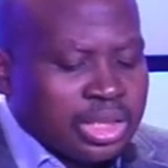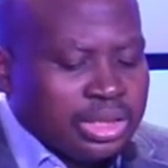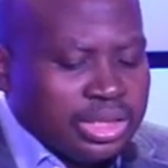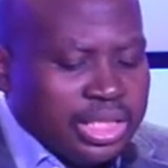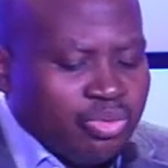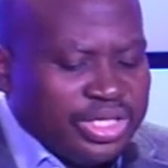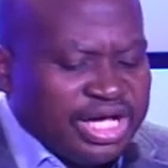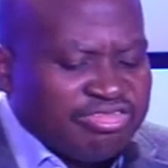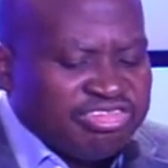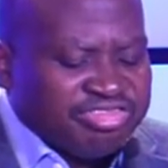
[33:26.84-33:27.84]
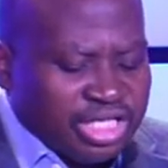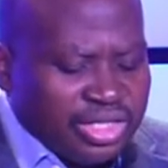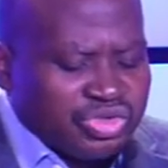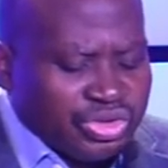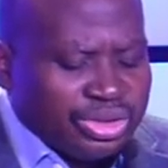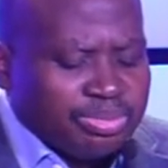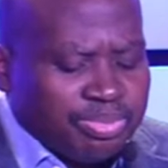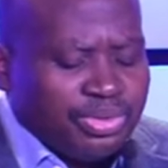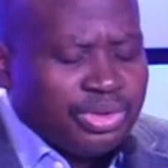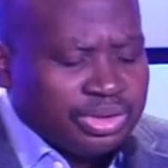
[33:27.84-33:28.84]
Then we have the financial
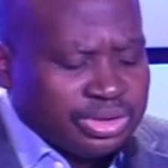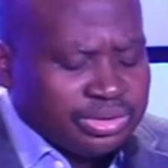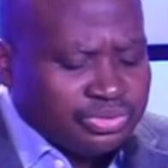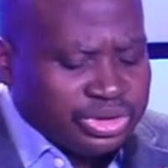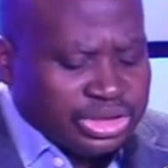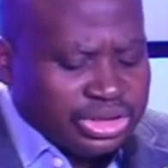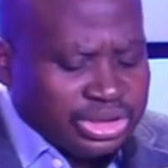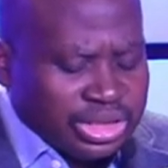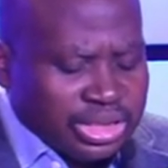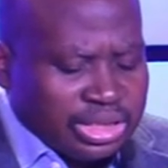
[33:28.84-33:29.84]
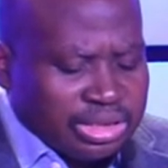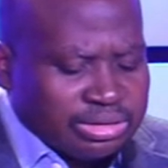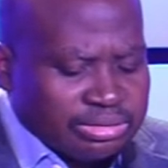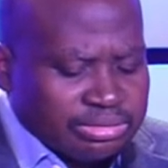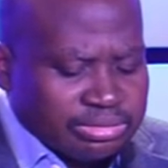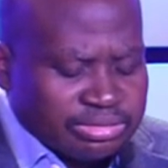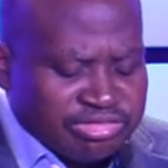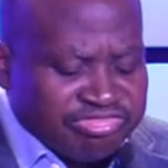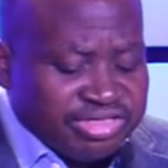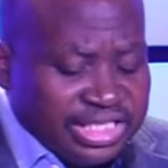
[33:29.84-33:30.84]
report, which
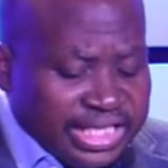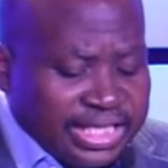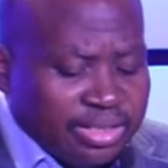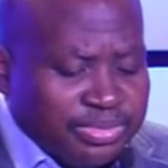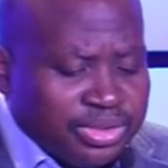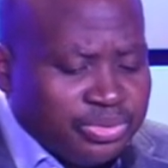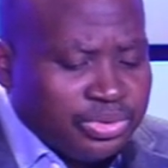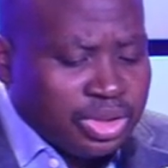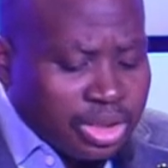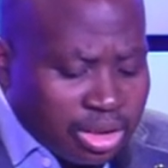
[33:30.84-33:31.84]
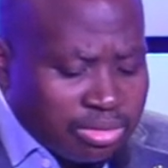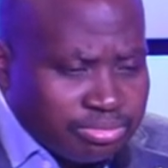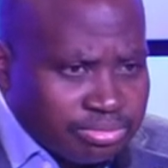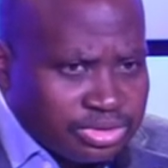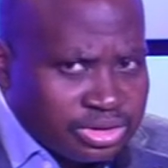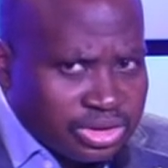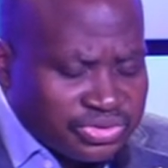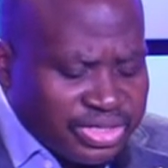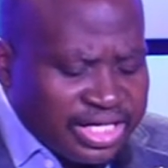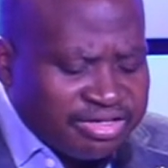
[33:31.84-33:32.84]
Fadekemi will come
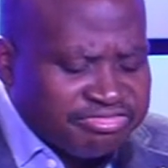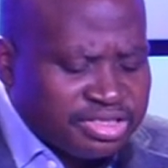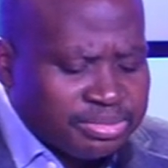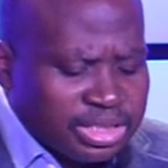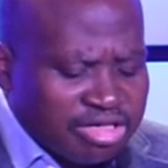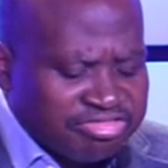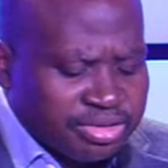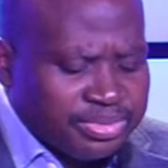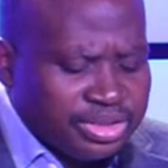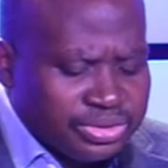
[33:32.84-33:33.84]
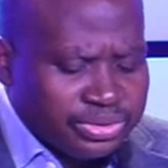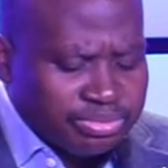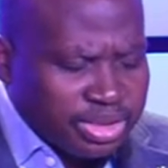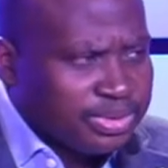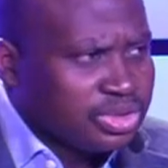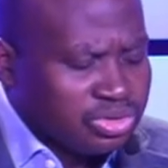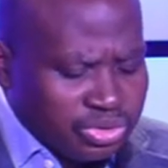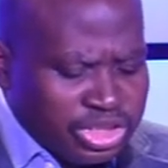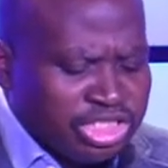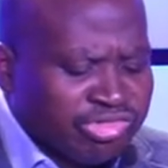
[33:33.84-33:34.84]
just right after me to maybe to
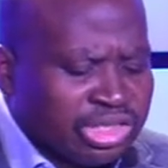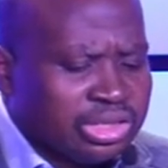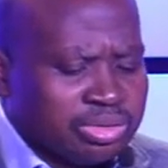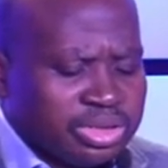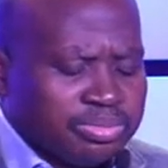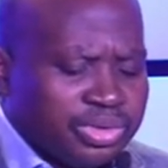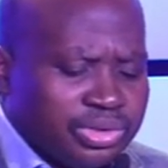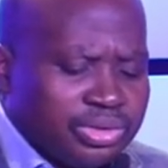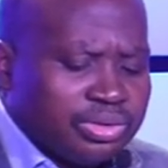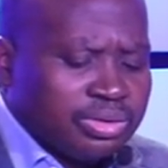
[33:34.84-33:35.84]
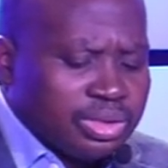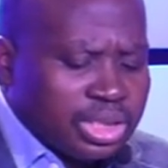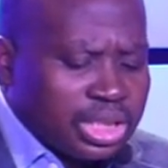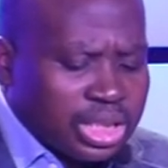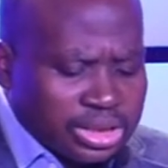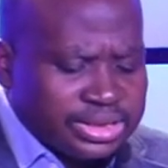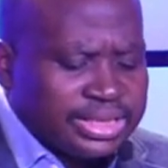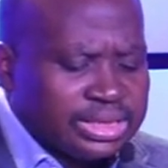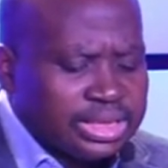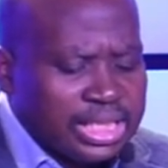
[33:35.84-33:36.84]
give a little bit more
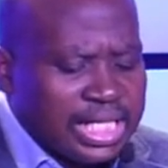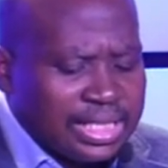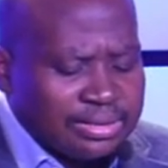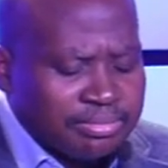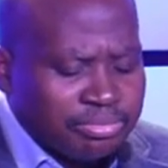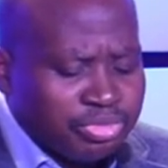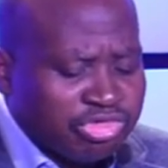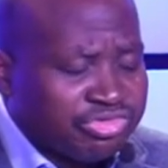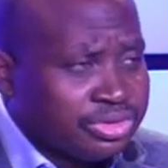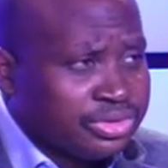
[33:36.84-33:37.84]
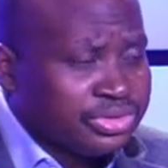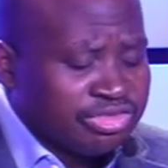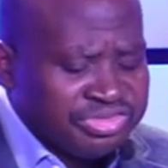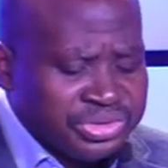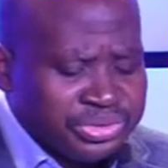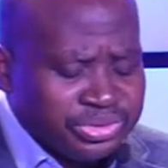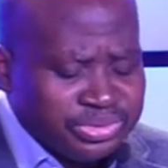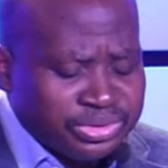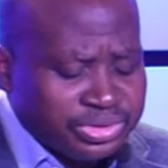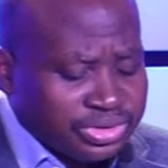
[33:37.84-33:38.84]
content to that. But for those of you
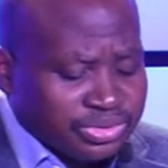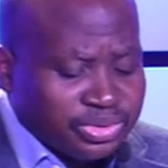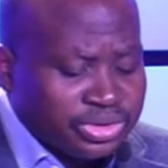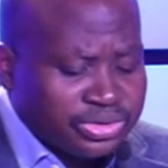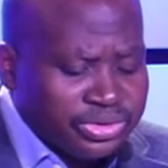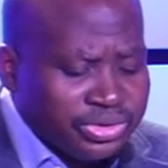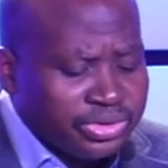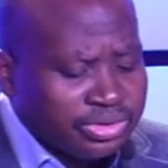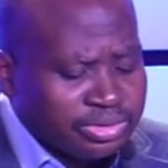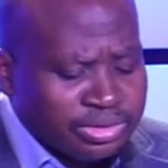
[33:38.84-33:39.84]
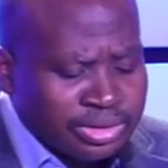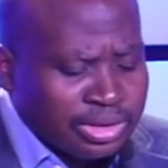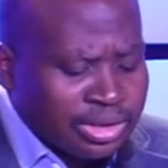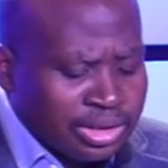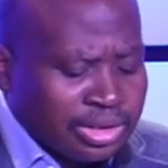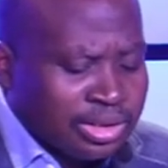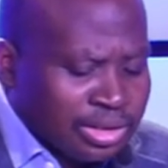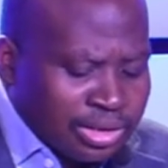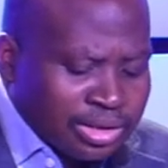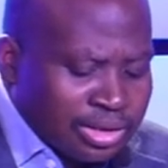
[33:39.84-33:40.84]
who just want to know,
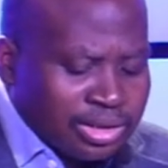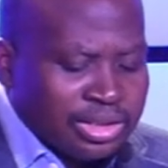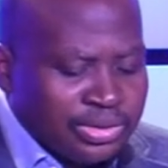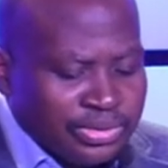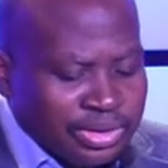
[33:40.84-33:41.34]
you know,